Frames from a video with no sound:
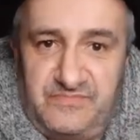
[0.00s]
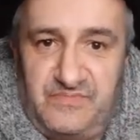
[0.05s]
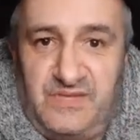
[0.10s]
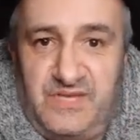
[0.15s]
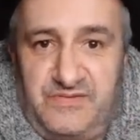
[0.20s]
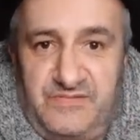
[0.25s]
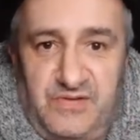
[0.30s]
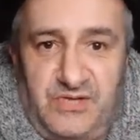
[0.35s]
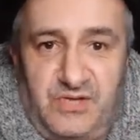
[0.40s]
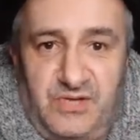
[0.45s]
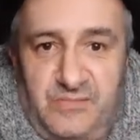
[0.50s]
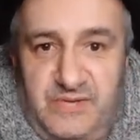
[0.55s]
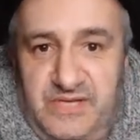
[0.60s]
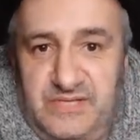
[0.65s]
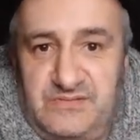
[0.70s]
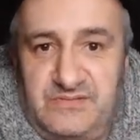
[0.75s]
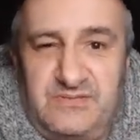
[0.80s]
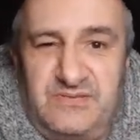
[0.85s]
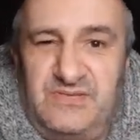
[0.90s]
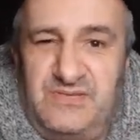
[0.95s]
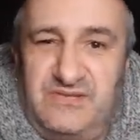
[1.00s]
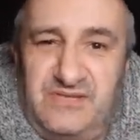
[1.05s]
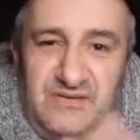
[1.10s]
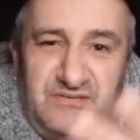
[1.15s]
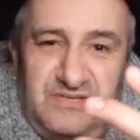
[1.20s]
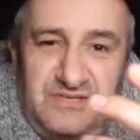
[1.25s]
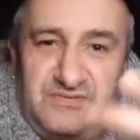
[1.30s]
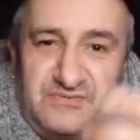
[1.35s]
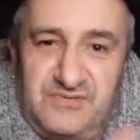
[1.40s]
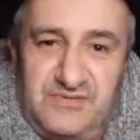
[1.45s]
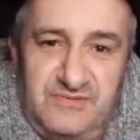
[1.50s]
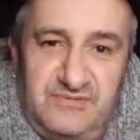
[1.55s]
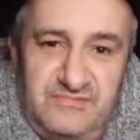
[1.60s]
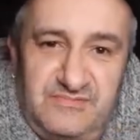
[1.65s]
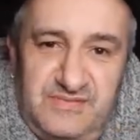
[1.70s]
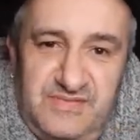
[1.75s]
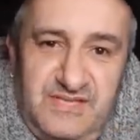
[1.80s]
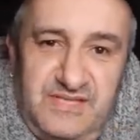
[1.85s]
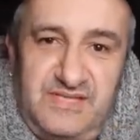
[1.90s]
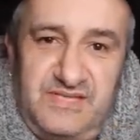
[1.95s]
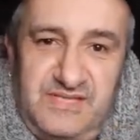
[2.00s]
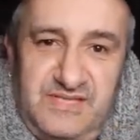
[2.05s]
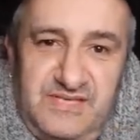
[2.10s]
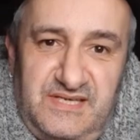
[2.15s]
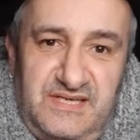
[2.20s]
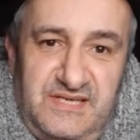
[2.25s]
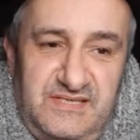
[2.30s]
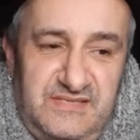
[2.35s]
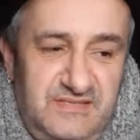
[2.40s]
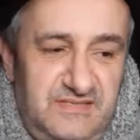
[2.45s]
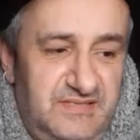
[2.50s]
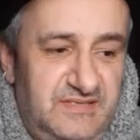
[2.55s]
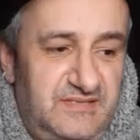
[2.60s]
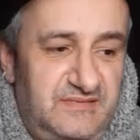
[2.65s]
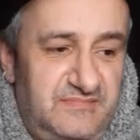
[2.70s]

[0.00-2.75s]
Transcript: leave your comments. You know the drill. And